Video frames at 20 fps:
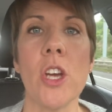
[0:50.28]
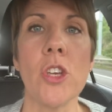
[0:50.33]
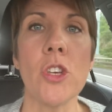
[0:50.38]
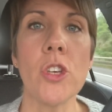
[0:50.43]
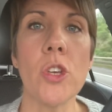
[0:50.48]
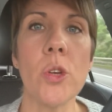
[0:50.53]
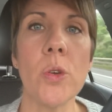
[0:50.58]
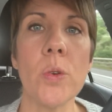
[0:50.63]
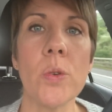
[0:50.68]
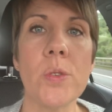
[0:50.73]

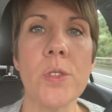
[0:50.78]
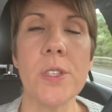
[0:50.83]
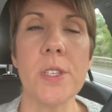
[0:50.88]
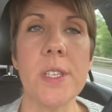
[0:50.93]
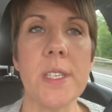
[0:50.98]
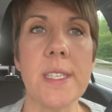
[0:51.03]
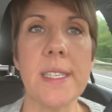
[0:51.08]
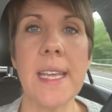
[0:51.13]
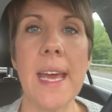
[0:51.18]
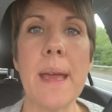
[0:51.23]
used
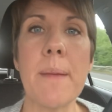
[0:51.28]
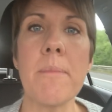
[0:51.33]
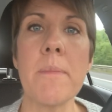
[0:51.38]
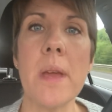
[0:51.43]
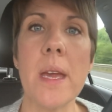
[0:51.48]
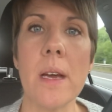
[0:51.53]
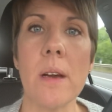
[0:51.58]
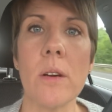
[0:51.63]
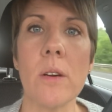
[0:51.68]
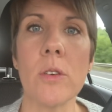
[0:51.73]
the same
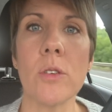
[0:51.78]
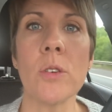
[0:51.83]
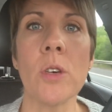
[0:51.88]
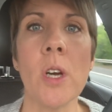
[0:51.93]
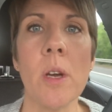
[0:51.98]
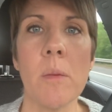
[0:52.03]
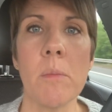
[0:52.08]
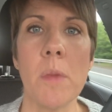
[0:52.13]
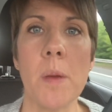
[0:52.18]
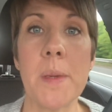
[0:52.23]
meal
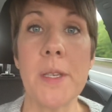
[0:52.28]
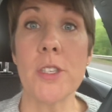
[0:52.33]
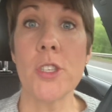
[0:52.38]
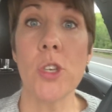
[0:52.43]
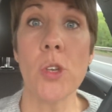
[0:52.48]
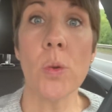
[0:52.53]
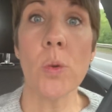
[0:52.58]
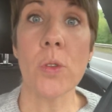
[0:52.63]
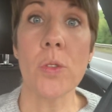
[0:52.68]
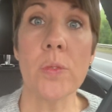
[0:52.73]
maybe
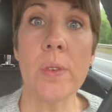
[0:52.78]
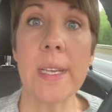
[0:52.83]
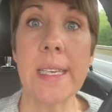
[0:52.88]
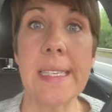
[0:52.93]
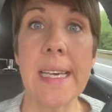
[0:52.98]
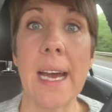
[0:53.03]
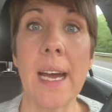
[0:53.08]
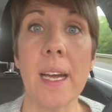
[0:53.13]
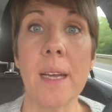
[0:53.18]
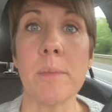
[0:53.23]
2 or 3
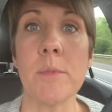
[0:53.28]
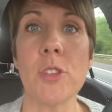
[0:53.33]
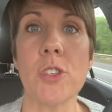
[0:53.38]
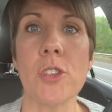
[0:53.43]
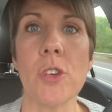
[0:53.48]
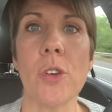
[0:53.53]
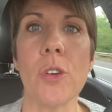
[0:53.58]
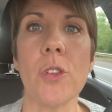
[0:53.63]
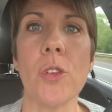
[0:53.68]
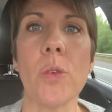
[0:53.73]
times
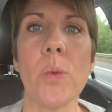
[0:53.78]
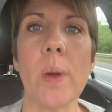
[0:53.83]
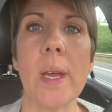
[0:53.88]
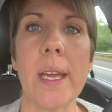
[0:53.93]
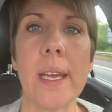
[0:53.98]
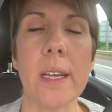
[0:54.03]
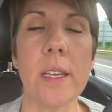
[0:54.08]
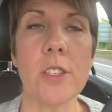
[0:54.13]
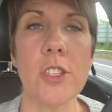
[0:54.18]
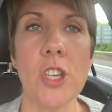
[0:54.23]
during the
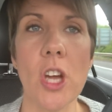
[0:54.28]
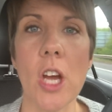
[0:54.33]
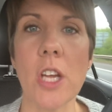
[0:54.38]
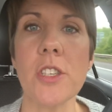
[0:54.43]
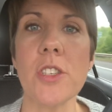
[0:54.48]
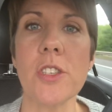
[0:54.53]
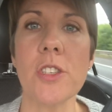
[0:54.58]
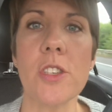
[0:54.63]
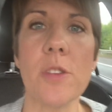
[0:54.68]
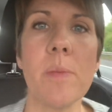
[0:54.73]
week,
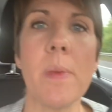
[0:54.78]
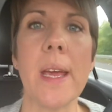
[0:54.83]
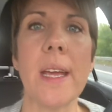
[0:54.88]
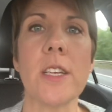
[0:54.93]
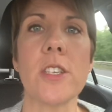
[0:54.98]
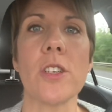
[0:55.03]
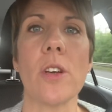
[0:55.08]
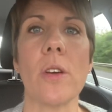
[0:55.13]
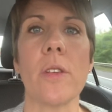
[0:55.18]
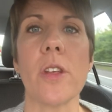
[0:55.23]
just to
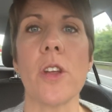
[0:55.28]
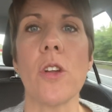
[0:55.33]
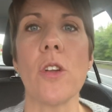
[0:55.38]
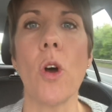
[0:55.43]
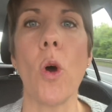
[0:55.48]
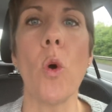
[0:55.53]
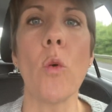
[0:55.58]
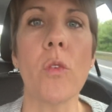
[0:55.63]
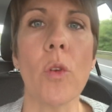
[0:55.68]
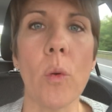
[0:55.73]
make sure that you're
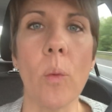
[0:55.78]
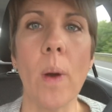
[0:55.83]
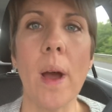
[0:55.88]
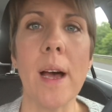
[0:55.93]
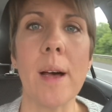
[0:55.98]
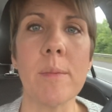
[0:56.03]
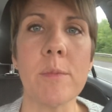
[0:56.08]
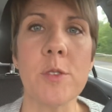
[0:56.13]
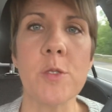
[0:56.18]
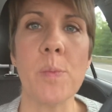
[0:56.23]
not
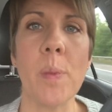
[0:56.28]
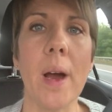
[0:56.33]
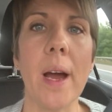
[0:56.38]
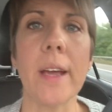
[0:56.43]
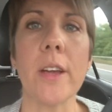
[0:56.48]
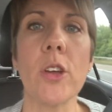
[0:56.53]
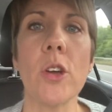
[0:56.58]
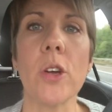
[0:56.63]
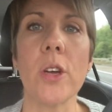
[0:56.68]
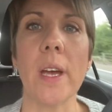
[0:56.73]
overwhelmed
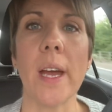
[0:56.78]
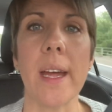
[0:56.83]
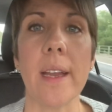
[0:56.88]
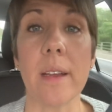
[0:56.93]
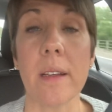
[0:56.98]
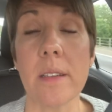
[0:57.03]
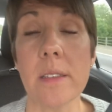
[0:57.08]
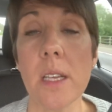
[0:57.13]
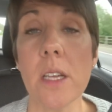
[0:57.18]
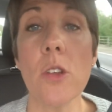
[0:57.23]
by
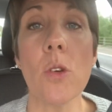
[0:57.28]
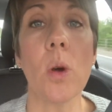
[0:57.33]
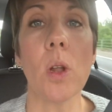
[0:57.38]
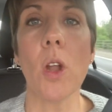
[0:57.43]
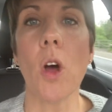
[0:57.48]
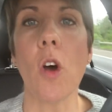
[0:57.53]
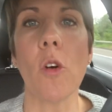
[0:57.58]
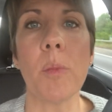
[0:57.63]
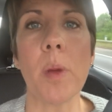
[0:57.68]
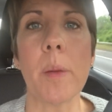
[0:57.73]
cooking, because I know a
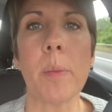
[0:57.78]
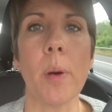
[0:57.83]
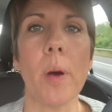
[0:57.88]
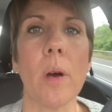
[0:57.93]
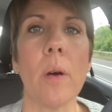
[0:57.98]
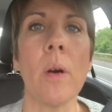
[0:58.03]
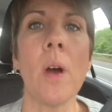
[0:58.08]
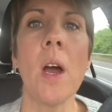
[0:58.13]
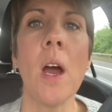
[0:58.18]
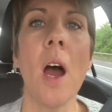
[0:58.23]
lot of
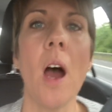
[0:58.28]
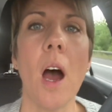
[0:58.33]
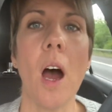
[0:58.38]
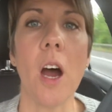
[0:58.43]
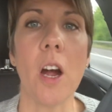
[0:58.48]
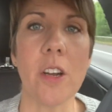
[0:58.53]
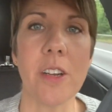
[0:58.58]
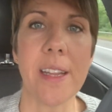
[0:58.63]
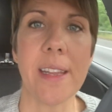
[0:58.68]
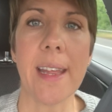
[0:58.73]
people
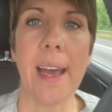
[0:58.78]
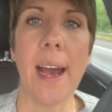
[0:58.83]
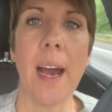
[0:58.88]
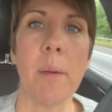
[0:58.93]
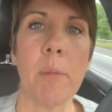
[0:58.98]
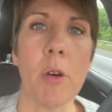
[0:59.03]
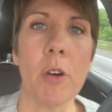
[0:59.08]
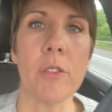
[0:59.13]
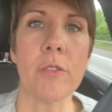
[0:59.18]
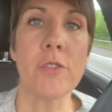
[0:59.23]
aren't in the
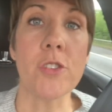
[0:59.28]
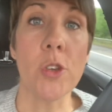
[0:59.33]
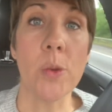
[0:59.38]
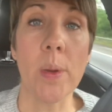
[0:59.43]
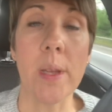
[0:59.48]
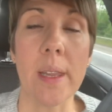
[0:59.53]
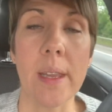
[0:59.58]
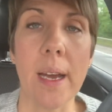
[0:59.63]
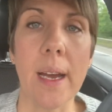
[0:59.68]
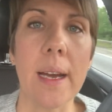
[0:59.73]
habit of
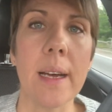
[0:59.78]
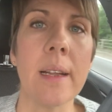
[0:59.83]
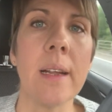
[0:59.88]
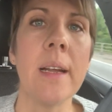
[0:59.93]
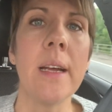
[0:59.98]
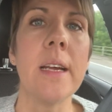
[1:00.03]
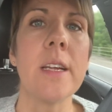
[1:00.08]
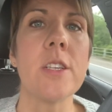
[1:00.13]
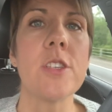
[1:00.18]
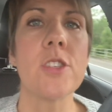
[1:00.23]
doing
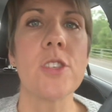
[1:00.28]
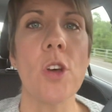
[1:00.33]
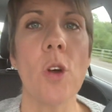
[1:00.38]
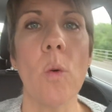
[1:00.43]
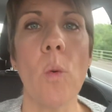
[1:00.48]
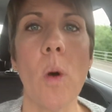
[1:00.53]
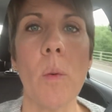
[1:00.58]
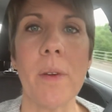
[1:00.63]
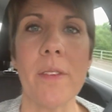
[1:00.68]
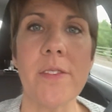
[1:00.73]
that.
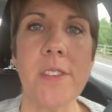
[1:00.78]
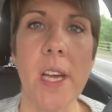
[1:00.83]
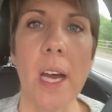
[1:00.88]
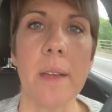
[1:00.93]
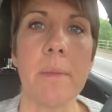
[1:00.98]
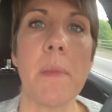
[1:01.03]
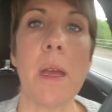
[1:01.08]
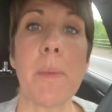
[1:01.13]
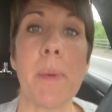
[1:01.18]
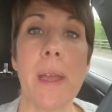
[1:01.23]
So what we've
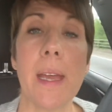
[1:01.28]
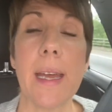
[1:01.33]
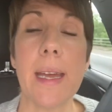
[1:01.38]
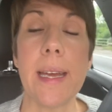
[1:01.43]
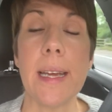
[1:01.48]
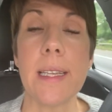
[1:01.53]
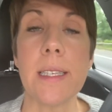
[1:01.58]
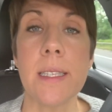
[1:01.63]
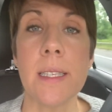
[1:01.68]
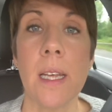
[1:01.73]
done maybe
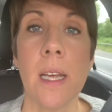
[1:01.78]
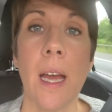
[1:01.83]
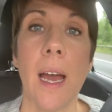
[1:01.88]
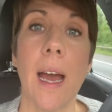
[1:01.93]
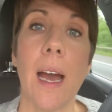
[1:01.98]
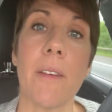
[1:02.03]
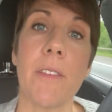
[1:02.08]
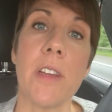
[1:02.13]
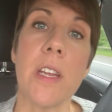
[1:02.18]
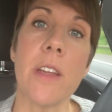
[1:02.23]
is
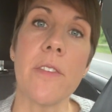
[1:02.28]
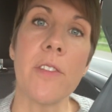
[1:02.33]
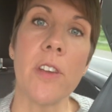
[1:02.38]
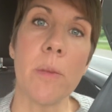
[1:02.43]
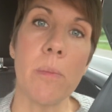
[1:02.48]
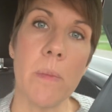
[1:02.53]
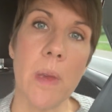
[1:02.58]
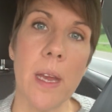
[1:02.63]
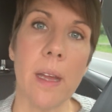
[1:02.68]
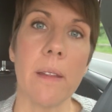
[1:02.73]
have an
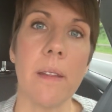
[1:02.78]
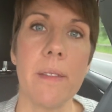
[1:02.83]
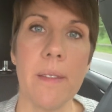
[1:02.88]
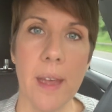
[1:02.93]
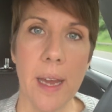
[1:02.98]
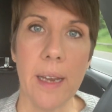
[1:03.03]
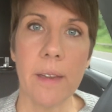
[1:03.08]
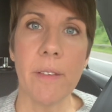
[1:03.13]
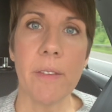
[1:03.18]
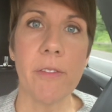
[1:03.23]
evening meal and
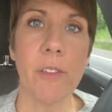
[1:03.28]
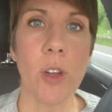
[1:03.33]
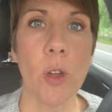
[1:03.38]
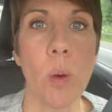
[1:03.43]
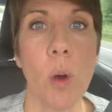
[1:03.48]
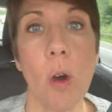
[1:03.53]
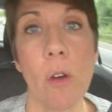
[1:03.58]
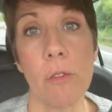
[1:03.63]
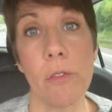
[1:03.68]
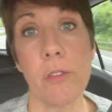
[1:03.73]
then
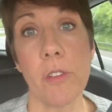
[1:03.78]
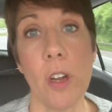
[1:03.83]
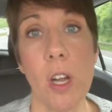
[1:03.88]
follow it on for